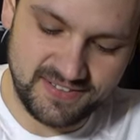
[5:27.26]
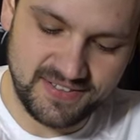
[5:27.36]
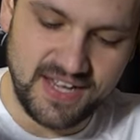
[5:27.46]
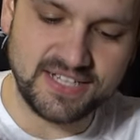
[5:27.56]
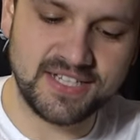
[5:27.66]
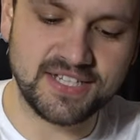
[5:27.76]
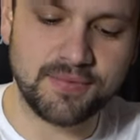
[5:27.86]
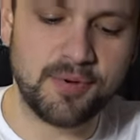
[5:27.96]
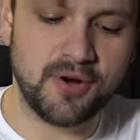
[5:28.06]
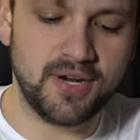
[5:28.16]
That's
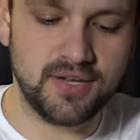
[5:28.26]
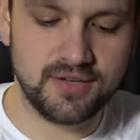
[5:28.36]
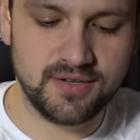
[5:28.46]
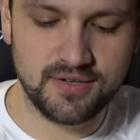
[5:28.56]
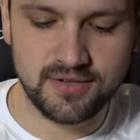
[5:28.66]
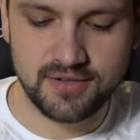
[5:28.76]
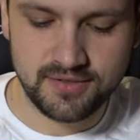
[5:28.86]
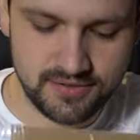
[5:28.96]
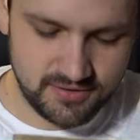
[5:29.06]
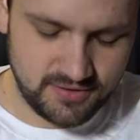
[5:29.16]
disappointing.
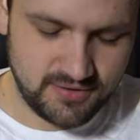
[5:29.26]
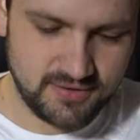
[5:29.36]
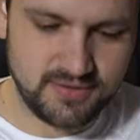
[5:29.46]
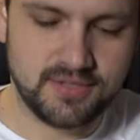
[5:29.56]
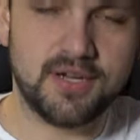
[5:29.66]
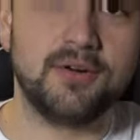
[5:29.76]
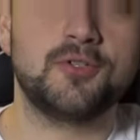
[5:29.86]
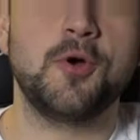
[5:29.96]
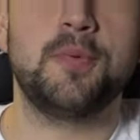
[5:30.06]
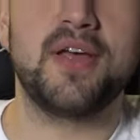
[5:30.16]
I
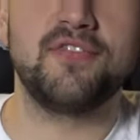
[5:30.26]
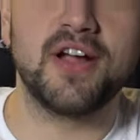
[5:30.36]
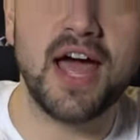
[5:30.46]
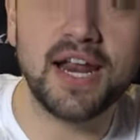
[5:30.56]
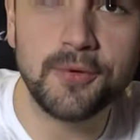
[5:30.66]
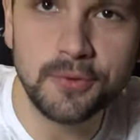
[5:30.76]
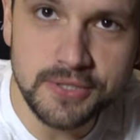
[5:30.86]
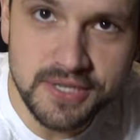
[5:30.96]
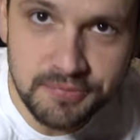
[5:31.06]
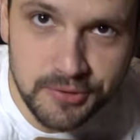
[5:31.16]
was hoping I forgot I ordered
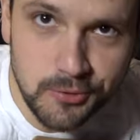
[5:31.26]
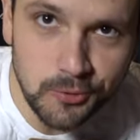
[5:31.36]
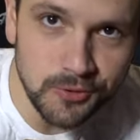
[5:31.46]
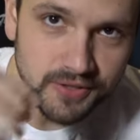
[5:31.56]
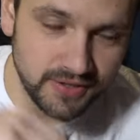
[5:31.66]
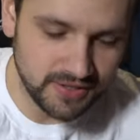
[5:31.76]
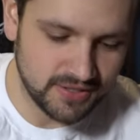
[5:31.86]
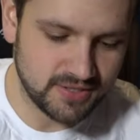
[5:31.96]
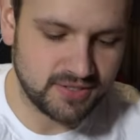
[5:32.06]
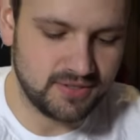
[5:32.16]
something cooler than
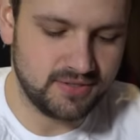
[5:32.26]
this.